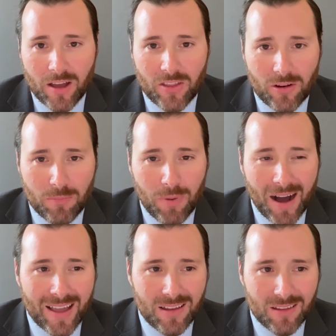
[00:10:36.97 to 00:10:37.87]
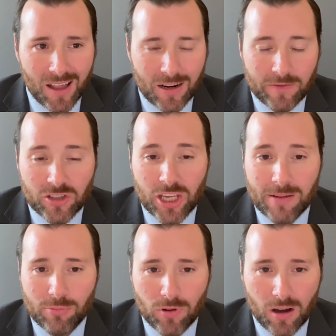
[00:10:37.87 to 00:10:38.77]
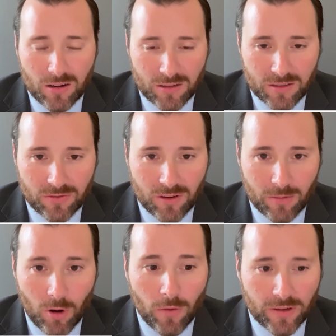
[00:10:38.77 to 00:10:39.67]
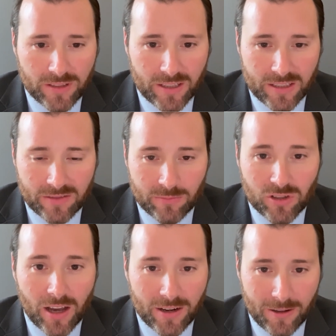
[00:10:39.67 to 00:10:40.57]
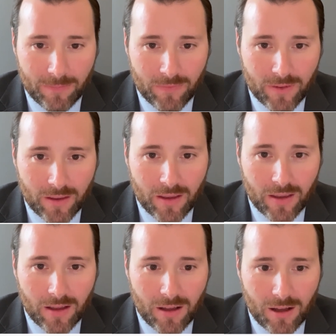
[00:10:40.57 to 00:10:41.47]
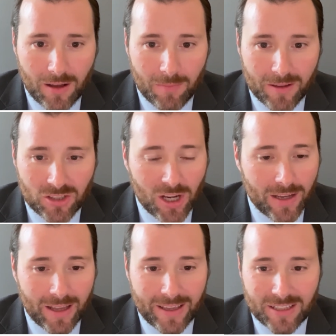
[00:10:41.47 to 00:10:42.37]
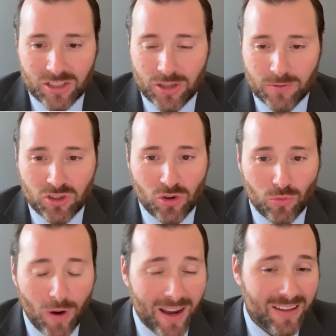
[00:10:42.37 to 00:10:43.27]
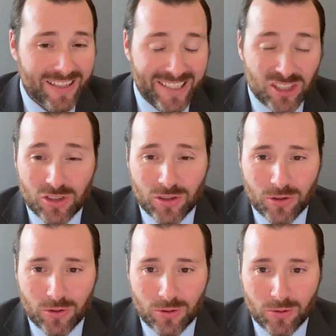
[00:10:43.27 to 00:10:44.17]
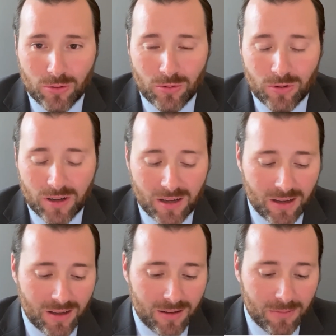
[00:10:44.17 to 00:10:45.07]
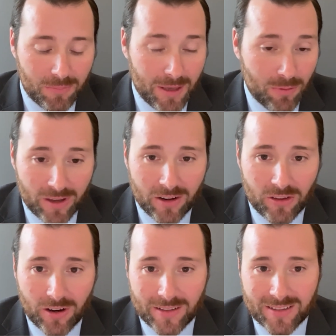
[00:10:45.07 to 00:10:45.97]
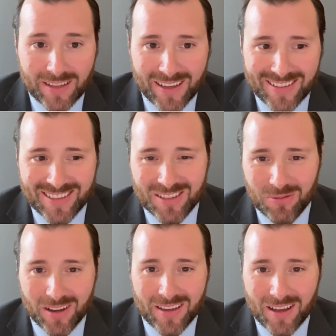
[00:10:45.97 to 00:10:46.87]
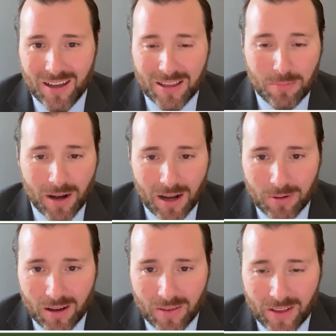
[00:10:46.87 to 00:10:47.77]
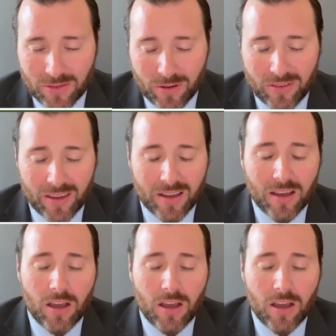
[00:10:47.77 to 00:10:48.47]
they're buying a lot of cheap products from overseas, from China. And China, I guess, ships directly to people here in the United States, right? Alibaba and that sort of thing.